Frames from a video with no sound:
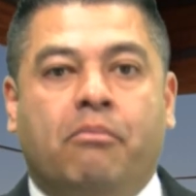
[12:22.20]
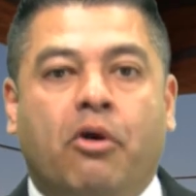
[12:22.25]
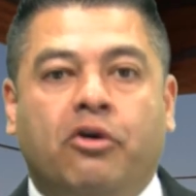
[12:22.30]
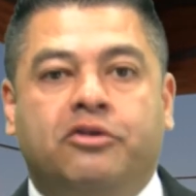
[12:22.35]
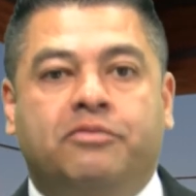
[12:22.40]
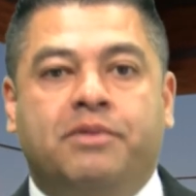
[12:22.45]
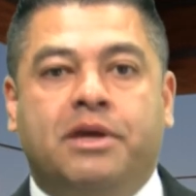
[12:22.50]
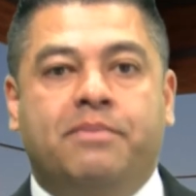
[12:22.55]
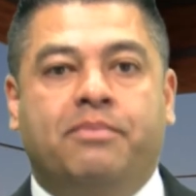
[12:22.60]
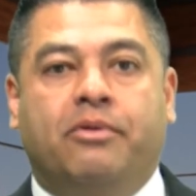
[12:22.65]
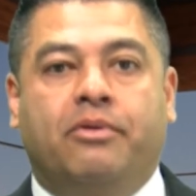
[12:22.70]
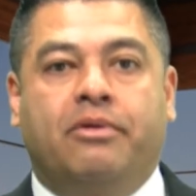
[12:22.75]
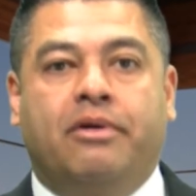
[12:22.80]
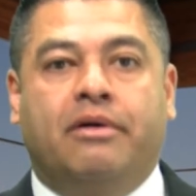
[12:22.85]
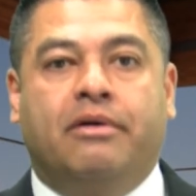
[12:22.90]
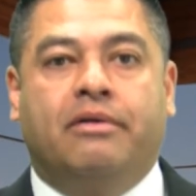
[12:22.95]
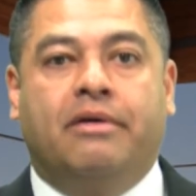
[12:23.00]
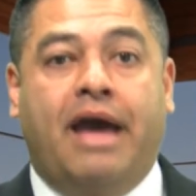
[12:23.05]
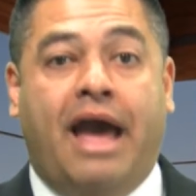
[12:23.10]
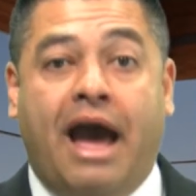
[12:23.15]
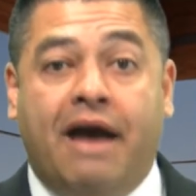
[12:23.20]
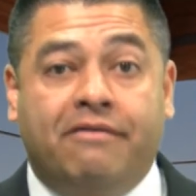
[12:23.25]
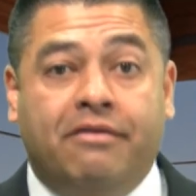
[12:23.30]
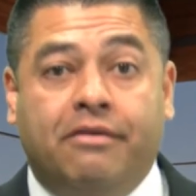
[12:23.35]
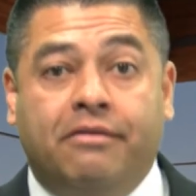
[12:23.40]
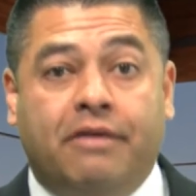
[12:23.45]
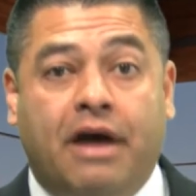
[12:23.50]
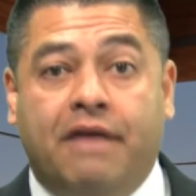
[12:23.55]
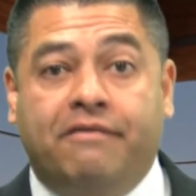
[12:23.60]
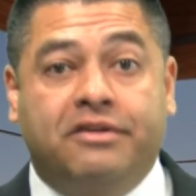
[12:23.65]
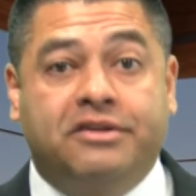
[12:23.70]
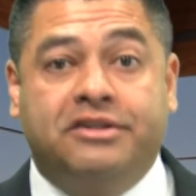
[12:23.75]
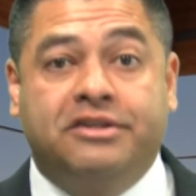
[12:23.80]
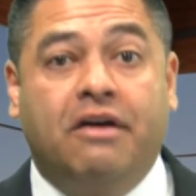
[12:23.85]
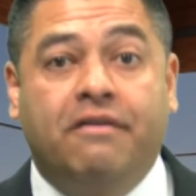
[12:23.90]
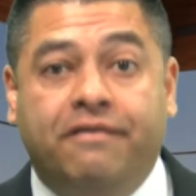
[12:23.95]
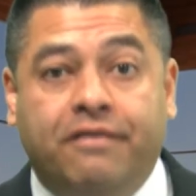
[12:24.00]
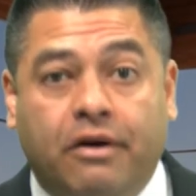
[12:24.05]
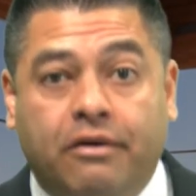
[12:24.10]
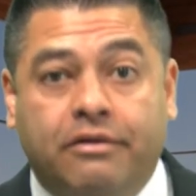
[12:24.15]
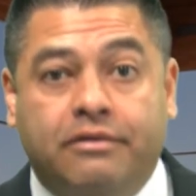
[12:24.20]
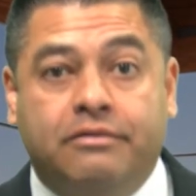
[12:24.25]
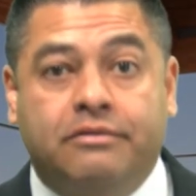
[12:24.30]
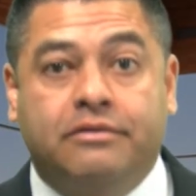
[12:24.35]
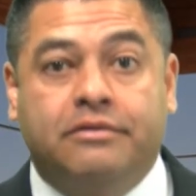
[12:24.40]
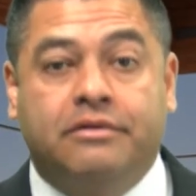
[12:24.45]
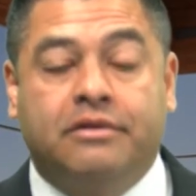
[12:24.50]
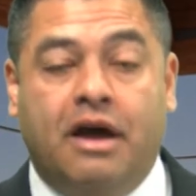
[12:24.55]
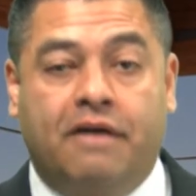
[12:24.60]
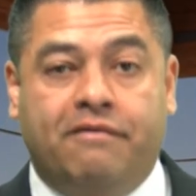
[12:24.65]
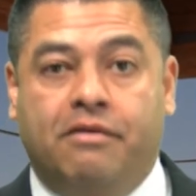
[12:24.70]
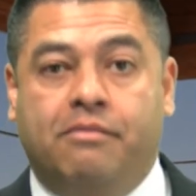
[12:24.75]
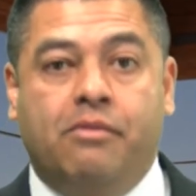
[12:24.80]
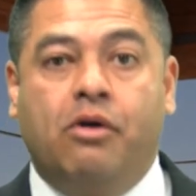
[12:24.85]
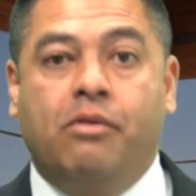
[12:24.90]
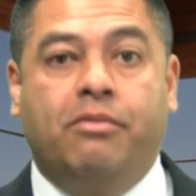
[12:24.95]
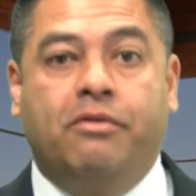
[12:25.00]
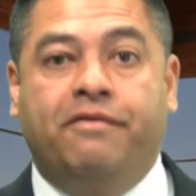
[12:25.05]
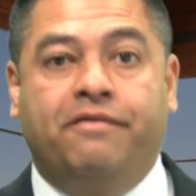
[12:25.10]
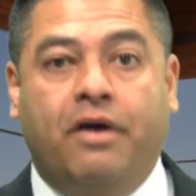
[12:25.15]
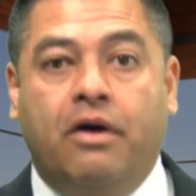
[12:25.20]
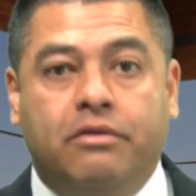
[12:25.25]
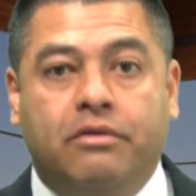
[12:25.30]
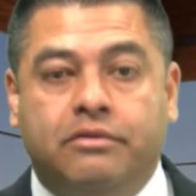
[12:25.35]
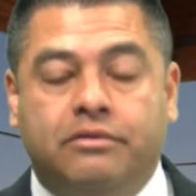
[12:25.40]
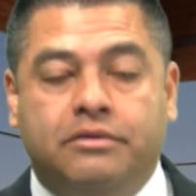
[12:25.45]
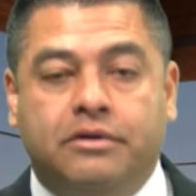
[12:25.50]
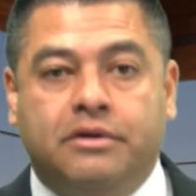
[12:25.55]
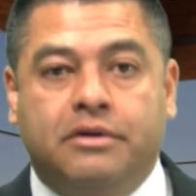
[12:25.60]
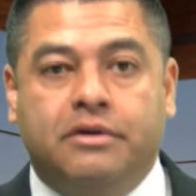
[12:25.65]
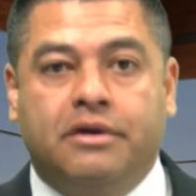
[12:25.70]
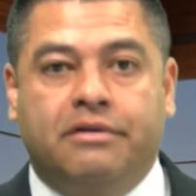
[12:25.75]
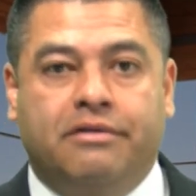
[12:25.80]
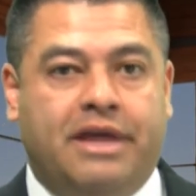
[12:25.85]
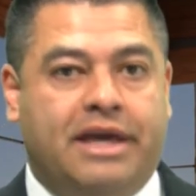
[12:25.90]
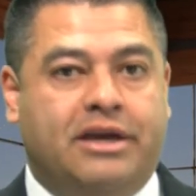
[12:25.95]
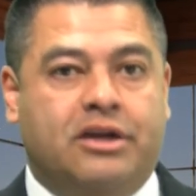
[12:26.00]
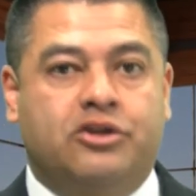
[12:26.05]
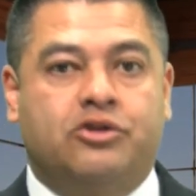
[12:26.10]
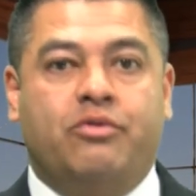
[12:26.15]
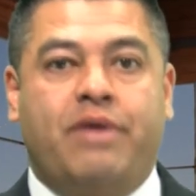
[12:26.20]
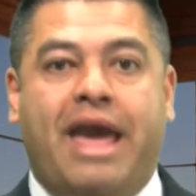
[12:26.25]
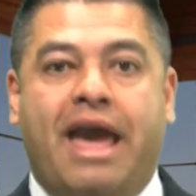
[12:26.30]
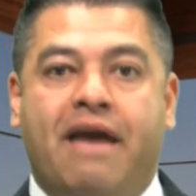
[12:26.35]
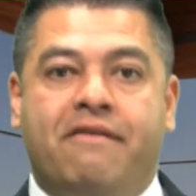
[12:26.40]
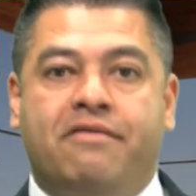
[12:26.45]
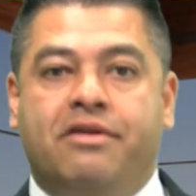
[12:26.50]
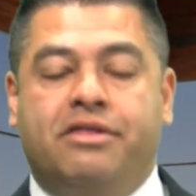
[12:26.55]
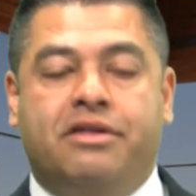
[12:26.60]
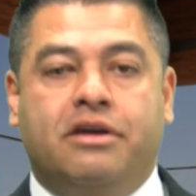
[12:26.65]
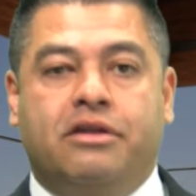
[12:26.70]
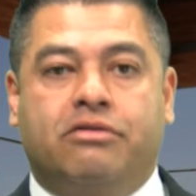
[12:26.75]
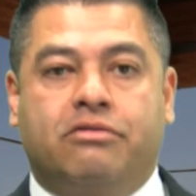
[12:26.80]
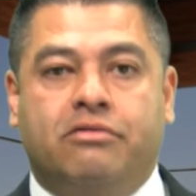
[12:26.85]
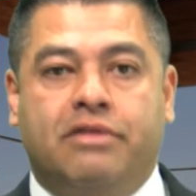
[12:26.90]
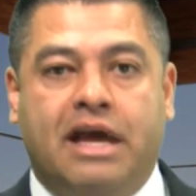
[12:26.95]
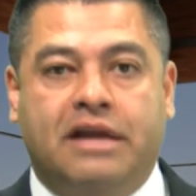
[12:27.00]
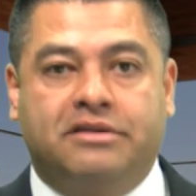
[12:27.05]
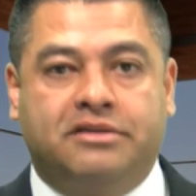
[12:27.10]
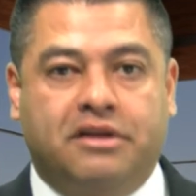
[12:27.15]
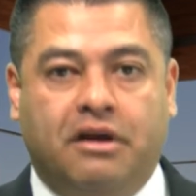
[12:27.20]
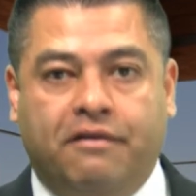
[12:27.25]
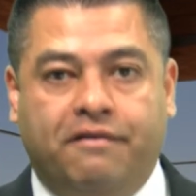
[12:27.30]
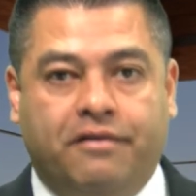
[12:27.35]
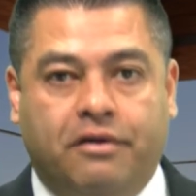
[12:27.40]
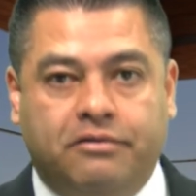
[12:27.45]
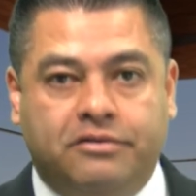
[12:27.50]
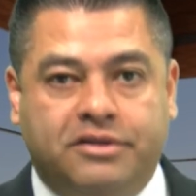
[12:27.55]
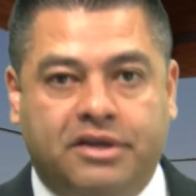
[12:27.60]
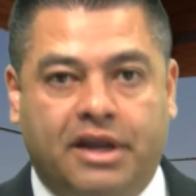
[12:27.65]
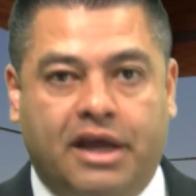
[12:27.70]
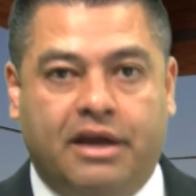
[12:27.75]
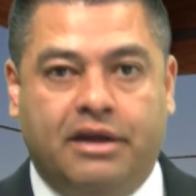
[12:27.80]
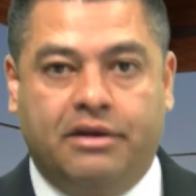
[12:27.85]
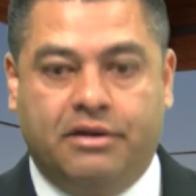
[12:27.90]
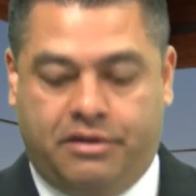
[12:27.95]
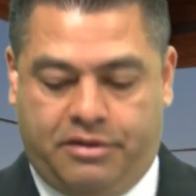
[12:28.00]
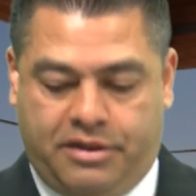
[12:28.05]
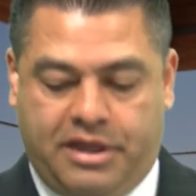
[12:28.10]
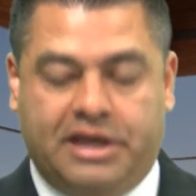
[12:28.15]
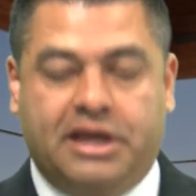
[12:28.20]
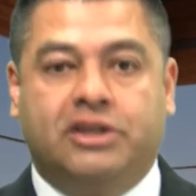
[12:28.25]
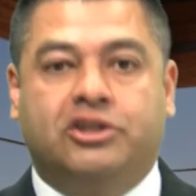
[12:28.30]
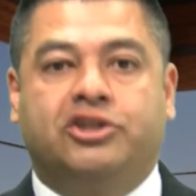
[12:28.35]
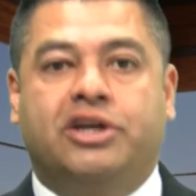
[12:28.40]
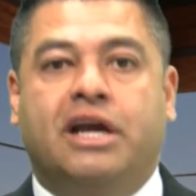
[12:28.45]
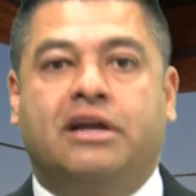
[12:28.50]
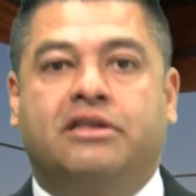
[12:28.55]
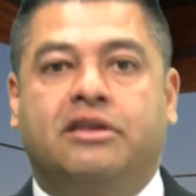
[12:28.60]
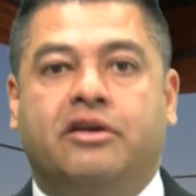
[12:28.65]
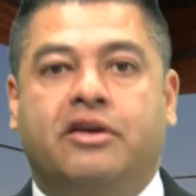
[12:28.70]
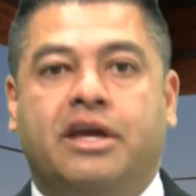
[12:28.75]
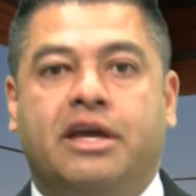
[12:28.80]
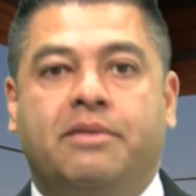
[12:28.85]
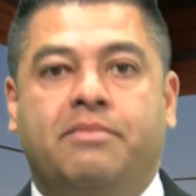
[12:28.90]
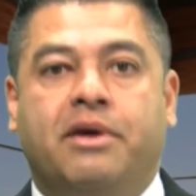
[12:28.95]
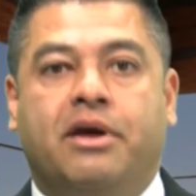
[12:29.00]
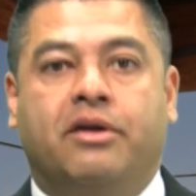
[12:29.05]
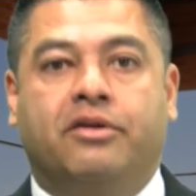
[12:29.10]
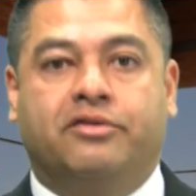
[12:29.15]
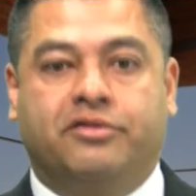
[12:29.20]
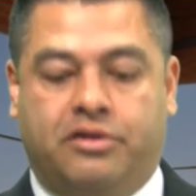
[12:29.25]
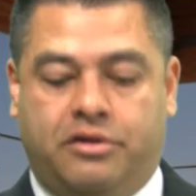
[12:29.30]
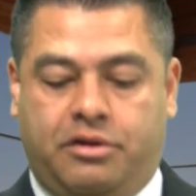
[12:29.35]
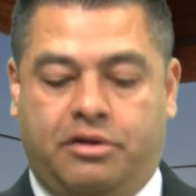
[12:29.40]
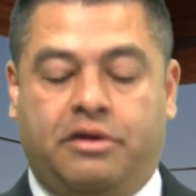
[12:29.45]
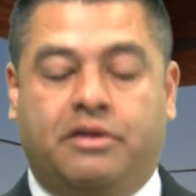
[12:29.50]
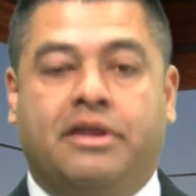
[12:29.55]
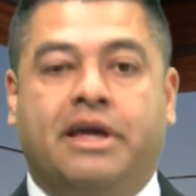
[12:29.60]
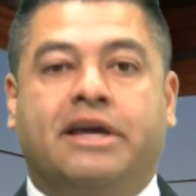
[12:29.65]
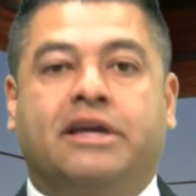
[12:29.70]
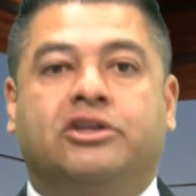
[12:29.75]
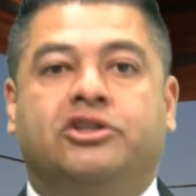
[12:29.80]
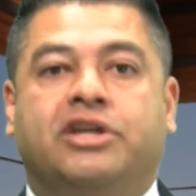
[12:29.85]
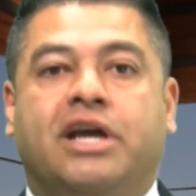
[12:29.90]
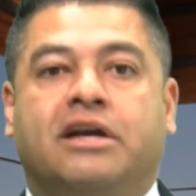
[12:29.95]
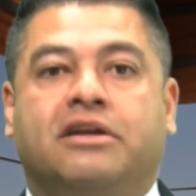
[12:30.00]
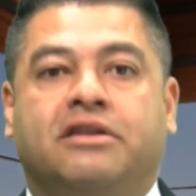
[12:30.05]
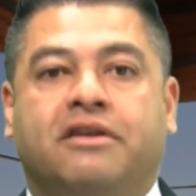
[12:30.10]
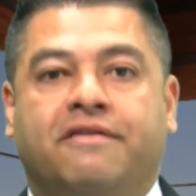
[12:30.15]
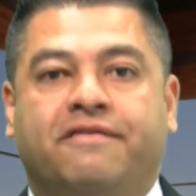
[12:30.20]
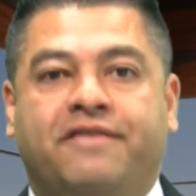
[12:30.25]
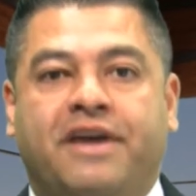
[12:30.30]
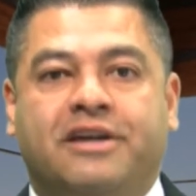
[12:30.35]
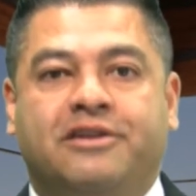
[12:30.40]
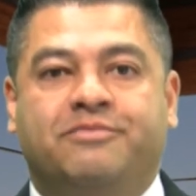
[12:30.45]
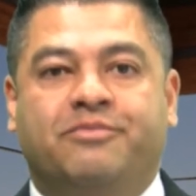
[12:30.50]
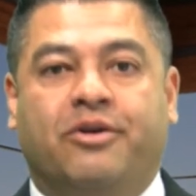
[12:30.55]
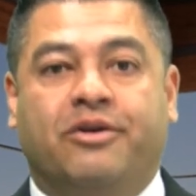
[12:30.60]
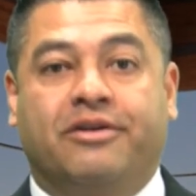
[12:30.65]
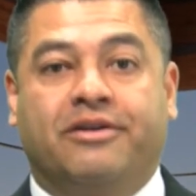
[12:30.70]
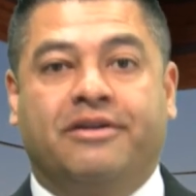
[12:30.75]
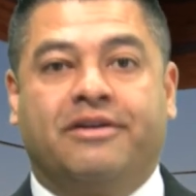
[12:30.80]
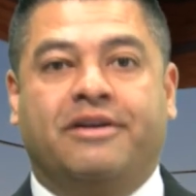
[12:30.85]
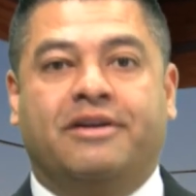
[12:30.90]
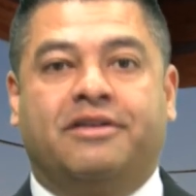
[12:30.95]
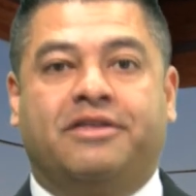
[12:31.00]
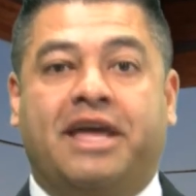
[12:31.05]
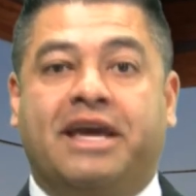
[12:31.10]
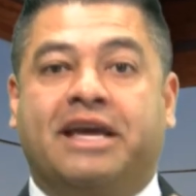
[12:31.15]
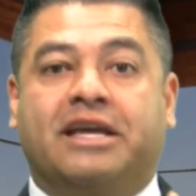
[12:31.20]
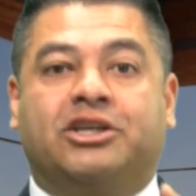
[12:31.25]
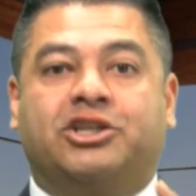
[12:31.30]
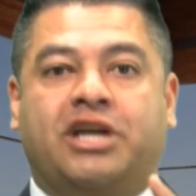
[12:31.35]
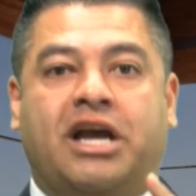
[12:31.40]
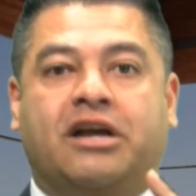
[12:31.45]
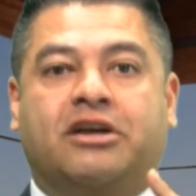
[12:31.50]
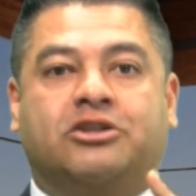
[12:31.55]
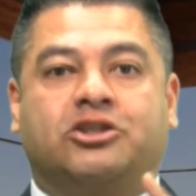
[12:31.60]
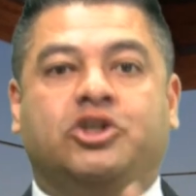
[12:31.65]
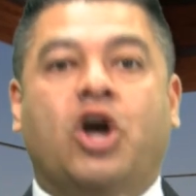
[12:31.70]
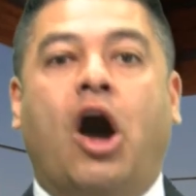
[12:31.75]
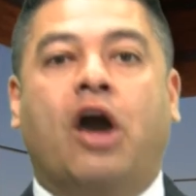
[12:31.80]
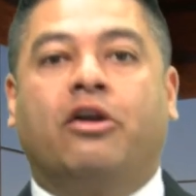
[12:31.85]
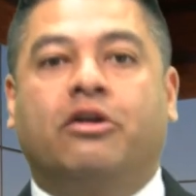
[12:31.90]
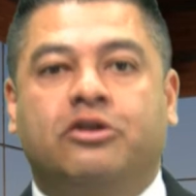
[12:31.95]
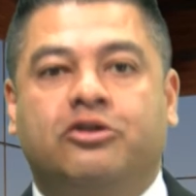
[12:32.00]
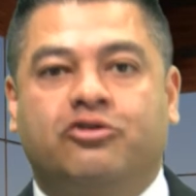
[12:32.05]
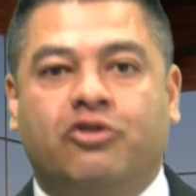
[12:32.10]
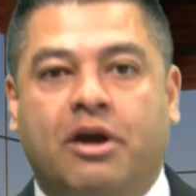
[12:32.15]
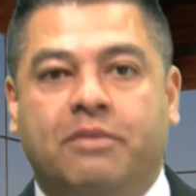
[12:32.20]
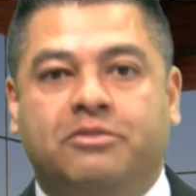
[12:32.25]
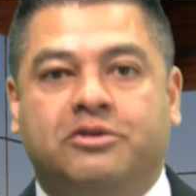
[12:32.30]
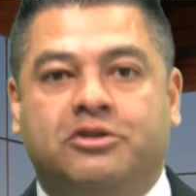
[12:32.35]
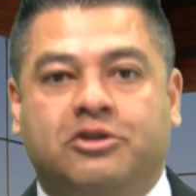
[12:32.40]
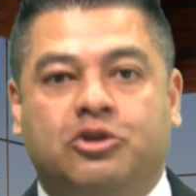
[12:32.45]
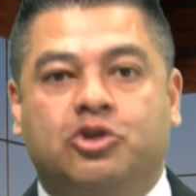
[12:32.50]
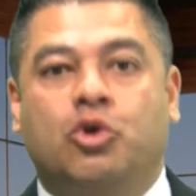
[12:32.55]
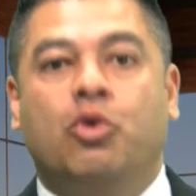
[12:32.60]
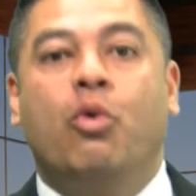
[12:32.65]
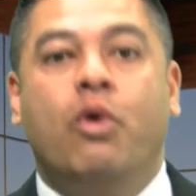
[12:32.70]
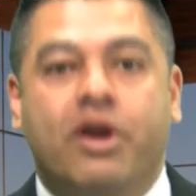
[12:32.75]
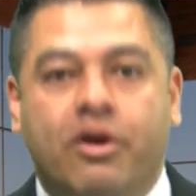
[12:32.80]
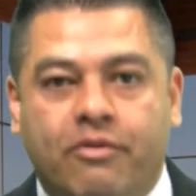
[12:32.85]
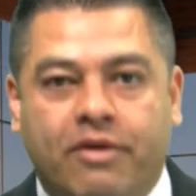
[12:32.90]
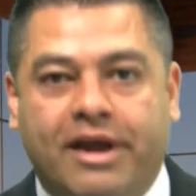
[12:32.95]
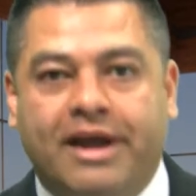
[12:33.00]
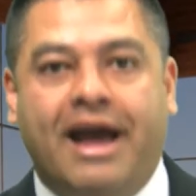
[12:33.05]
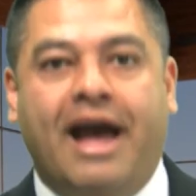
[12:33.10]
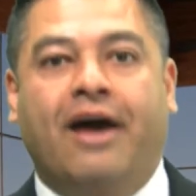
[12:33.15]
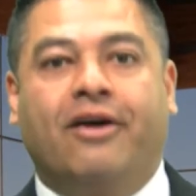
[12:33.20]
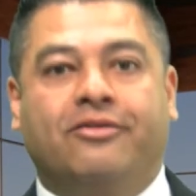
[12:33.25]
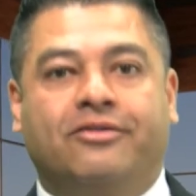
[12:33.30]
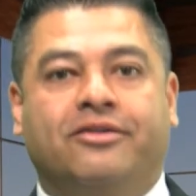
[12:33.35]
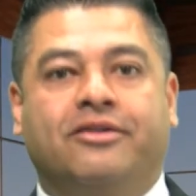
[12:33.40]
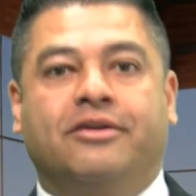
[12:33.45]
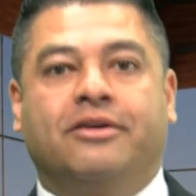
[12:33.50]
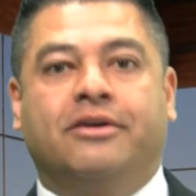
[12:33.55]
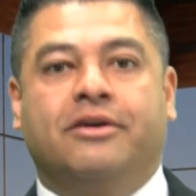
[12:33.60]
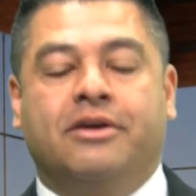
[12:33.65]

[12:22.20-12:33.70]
Most people have a cell phone, have a mobile phone. They can do everything through that cell phone today. They can check their emails. They can check their Facebook. They can check Donald Trump's Twitter account.